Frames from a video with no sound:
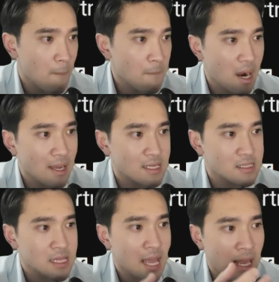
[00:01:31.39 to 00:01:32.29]
Mark
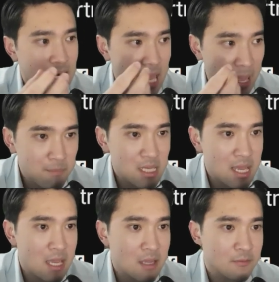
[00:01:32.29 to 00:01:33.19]
has an M
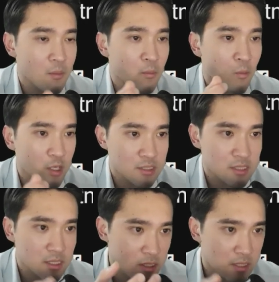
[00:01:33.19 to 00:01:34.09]
B A from
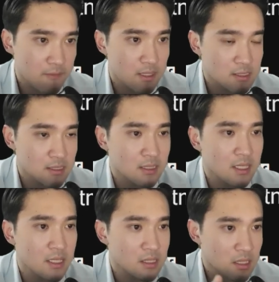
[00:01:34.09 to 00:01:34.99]
Washington
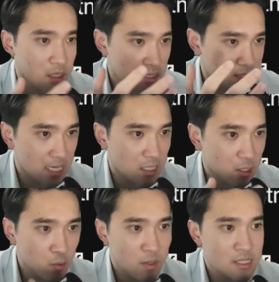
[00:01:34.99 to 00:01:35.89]
University in Saint
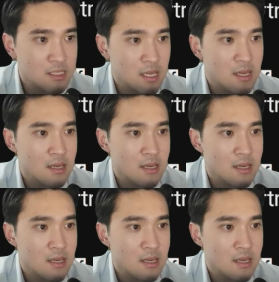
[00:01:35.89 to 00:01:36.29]
Louis